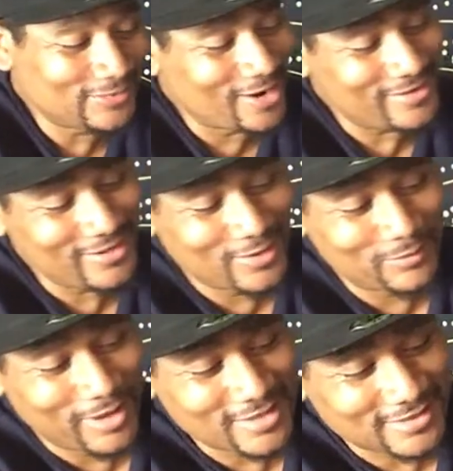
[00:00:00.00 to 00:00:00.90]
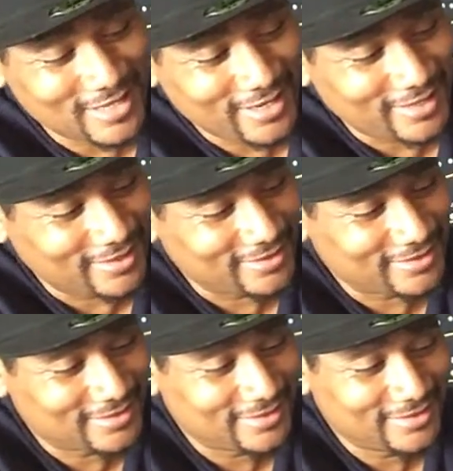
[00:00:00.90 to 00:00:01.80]
You already know, boss lady.
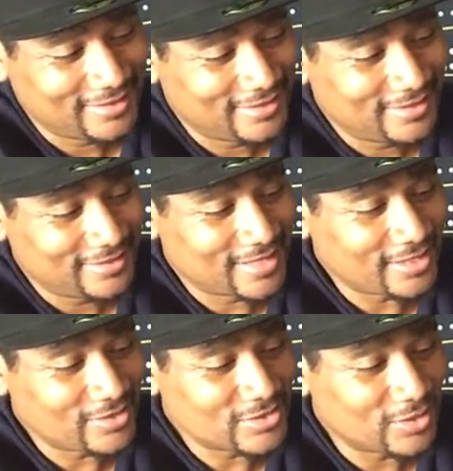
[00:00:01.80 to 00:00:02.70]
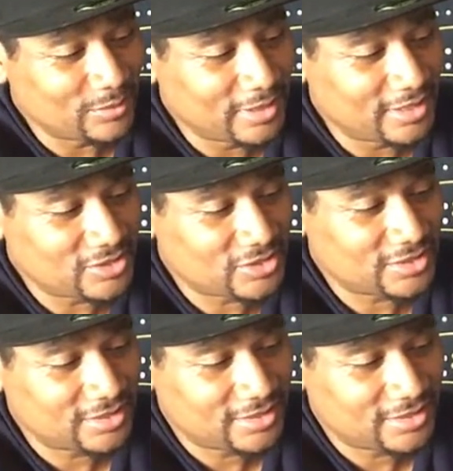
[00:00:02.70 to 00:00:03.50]
Thank you so much.